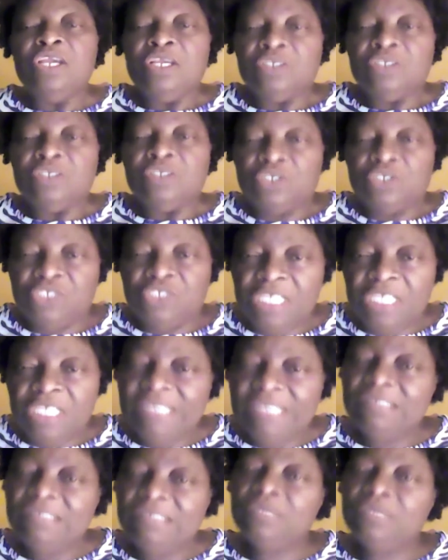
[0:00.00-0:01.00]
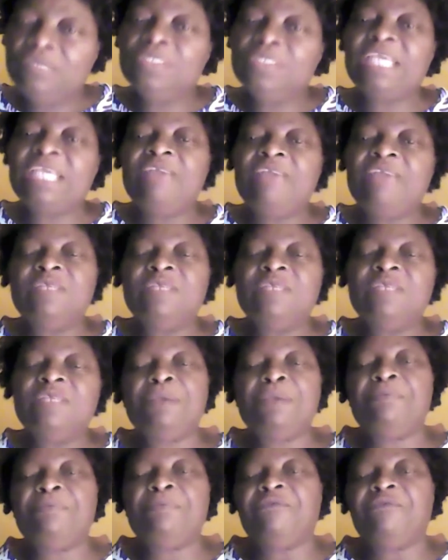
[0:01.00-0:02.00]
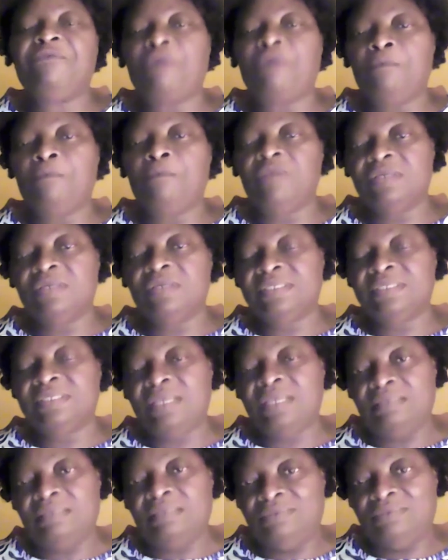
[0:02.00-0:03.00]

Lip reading: But Jesus to save His people from their sins,